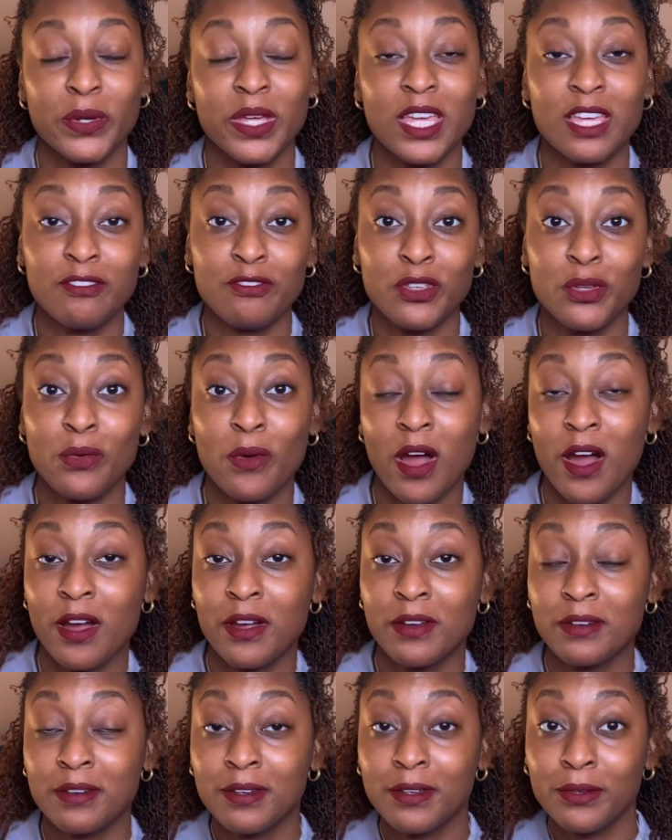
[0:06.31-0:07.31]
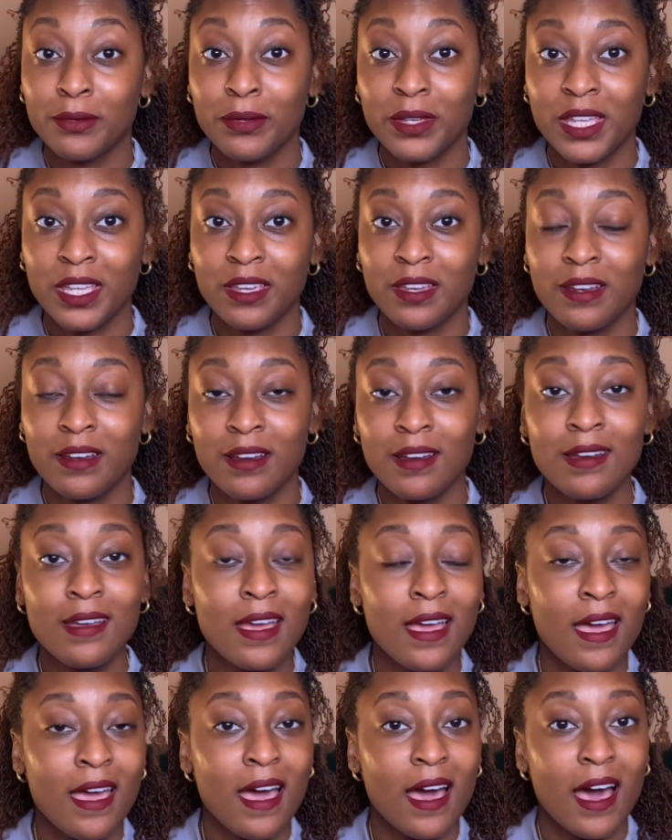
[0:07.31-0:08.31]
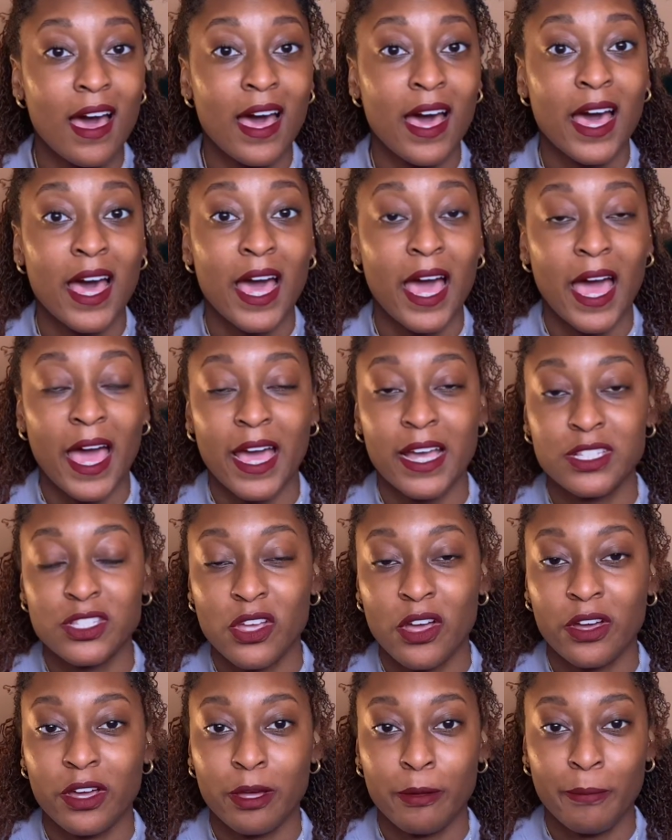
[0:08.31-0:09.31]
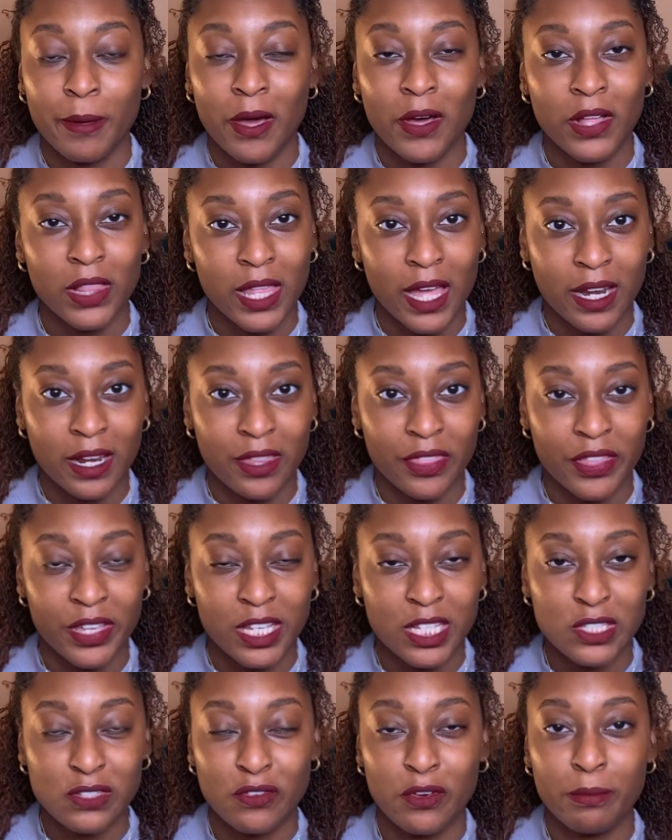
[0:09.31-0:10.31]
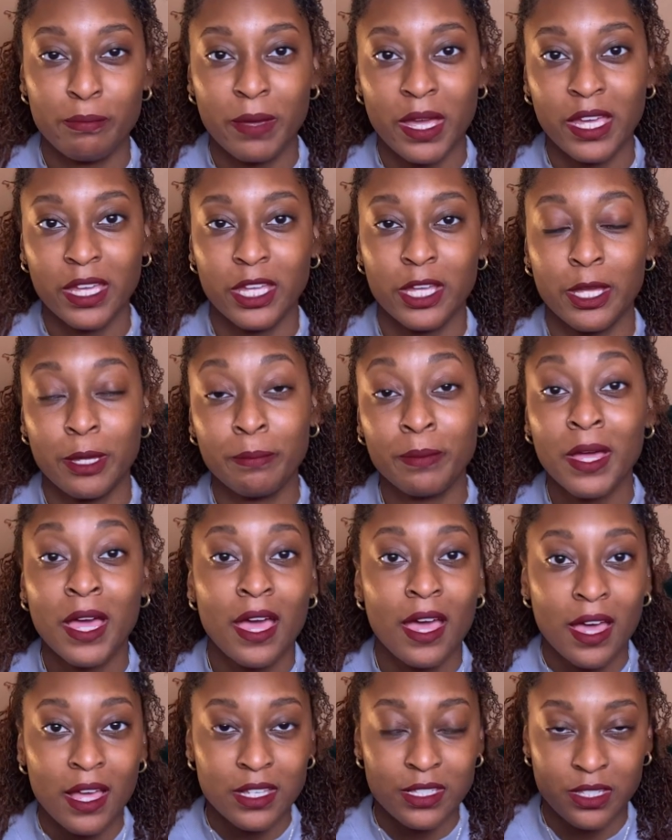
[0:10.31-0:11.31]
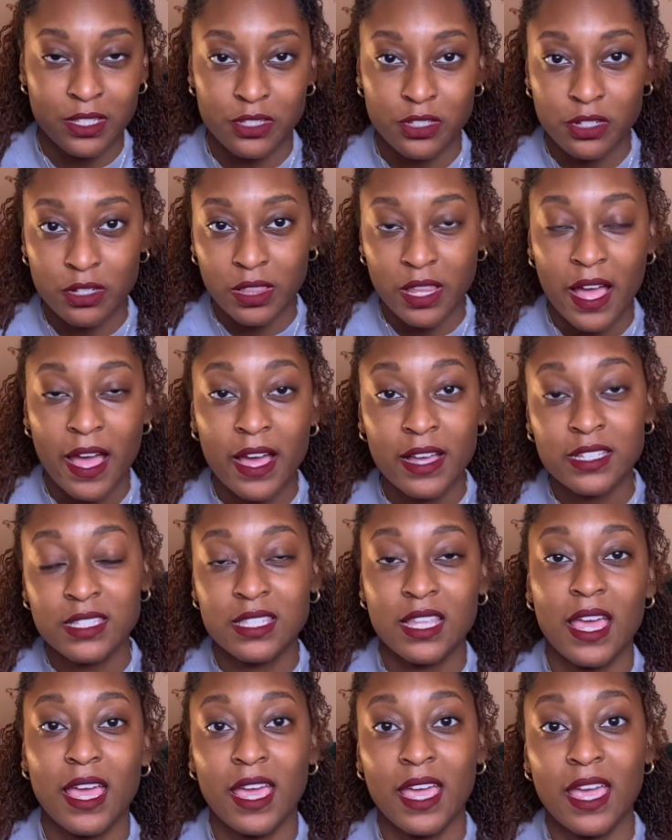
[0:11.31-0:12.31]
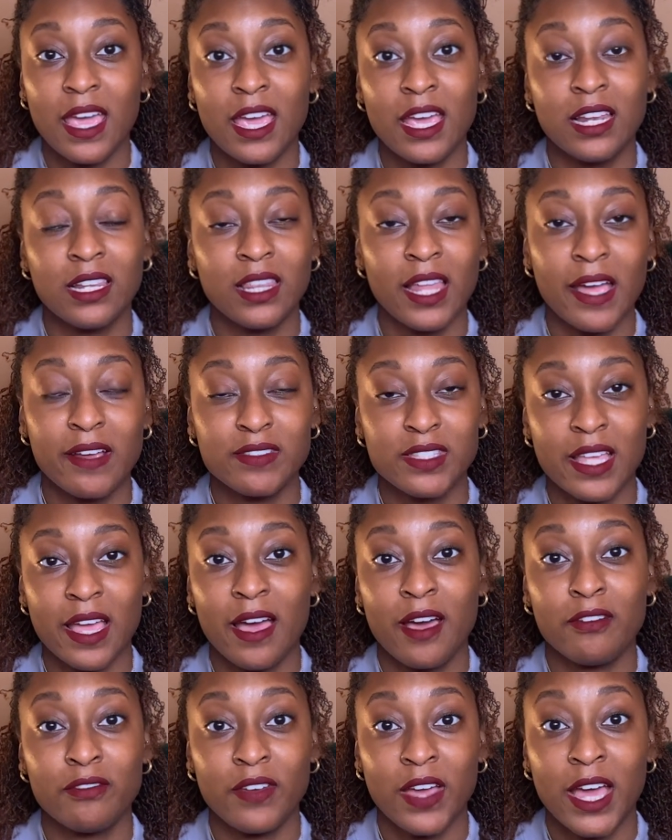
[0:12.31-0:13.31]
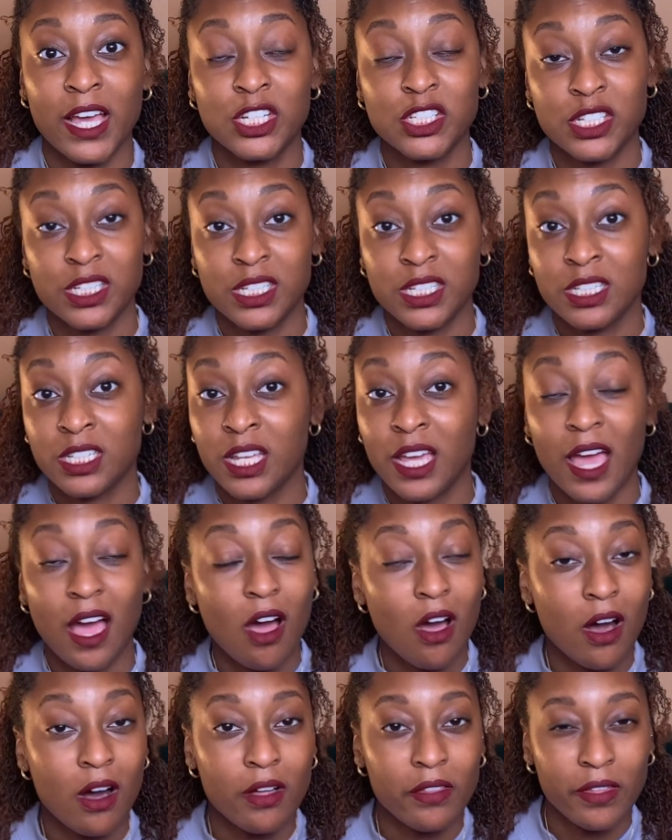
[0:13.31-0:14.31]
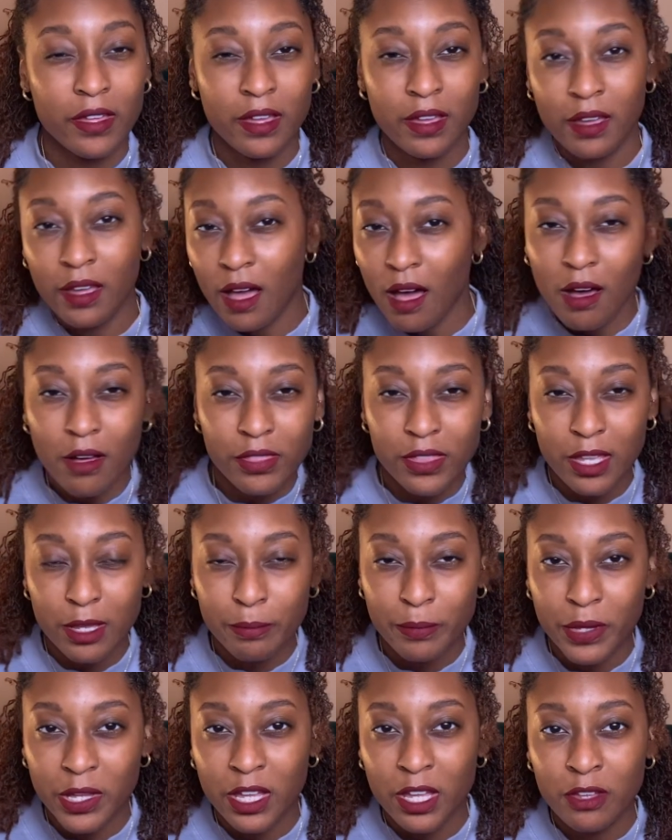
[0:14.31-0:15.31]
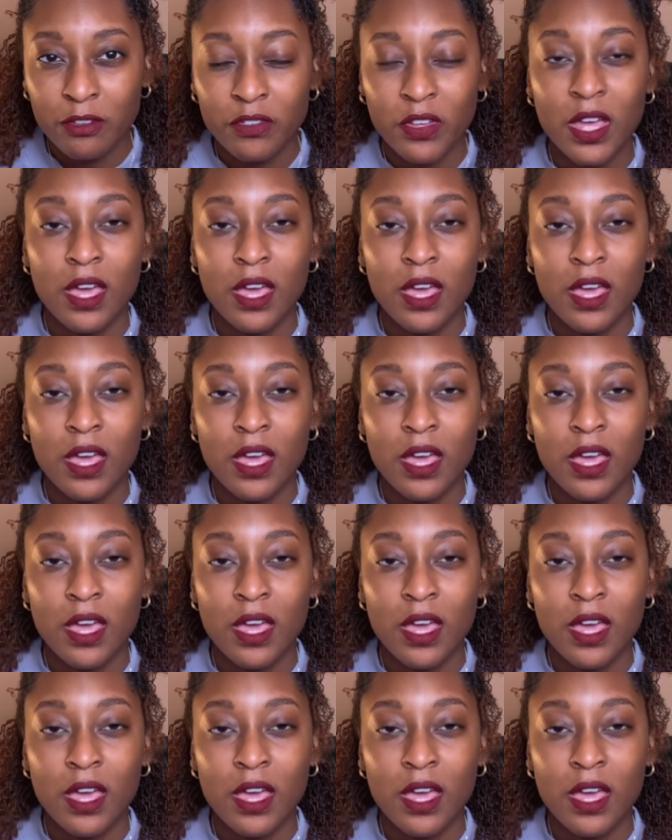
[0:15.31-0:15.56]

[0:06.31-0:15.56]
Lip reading: If you are new here, I talk about a lot of things from makeup, sister locks, and lifestyle, fashion, all the above,